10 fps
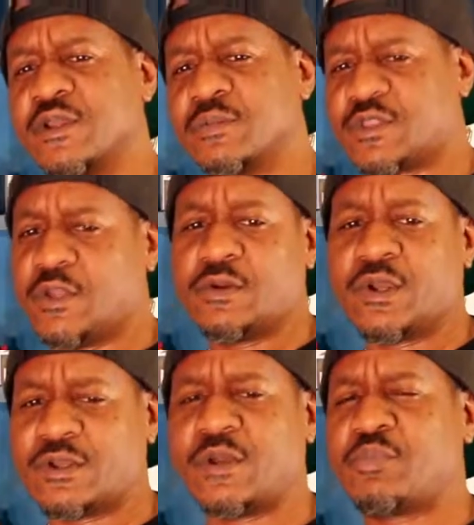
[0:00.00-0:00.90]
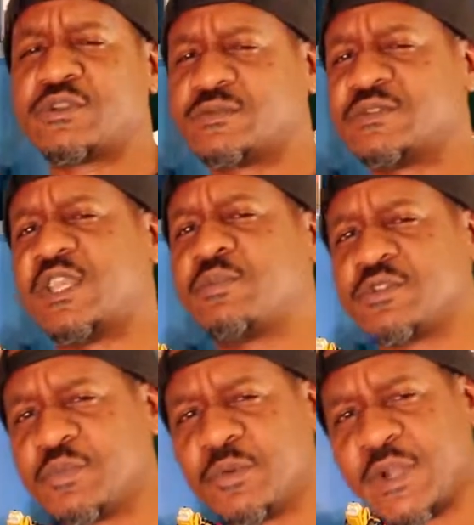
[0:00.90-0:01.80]
But there, I put some samples
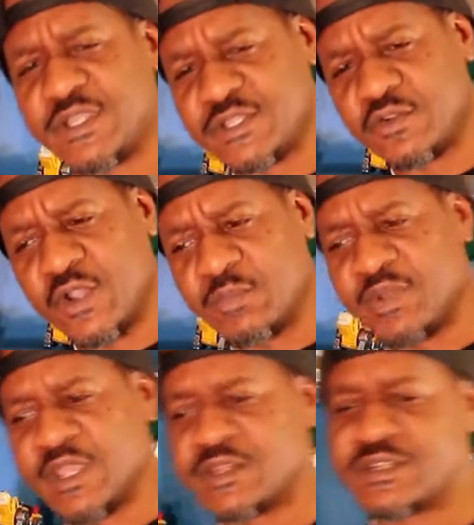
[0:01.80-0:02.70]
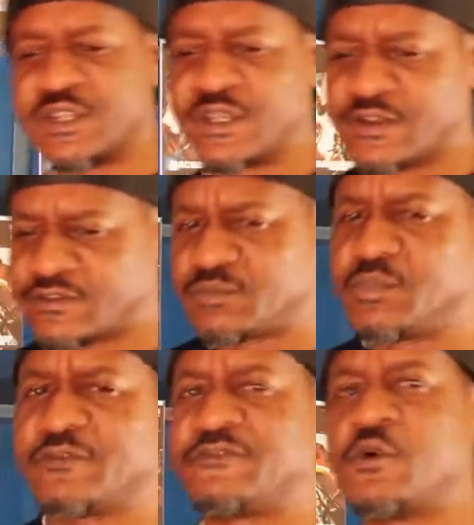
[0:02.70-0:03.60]
up on my Instagram page, some
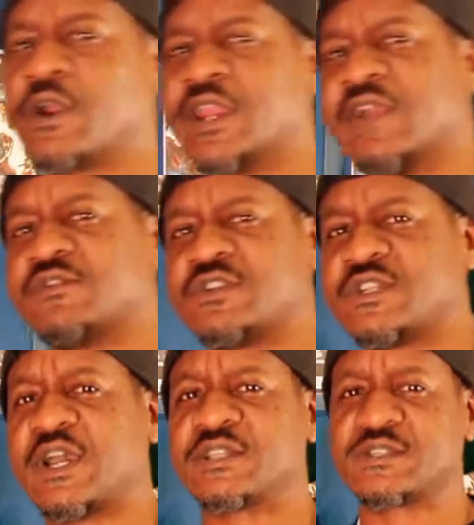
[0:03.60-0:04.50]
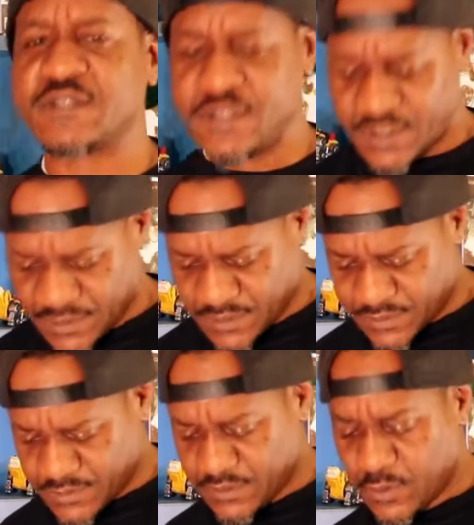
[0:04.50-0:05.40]
before and after shots.
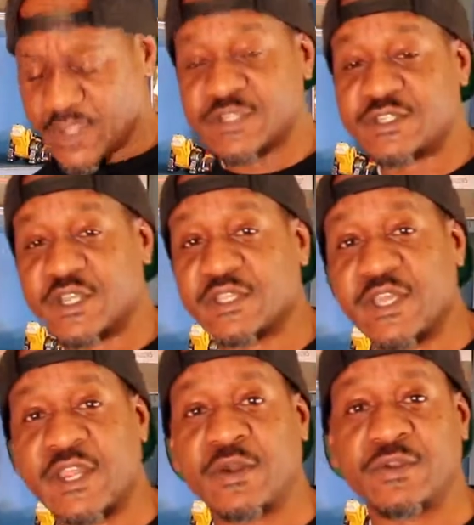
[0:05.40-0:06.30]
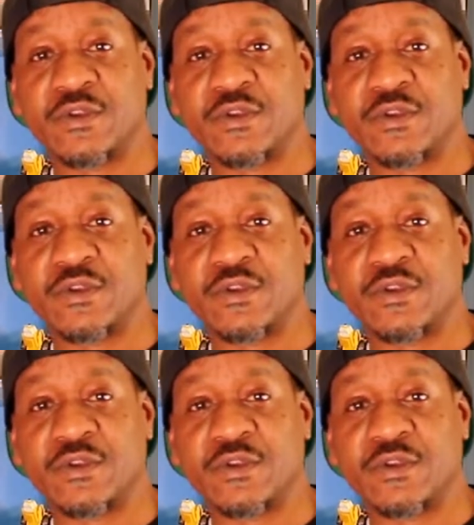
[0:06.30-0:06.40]
You can go ahead and check that out.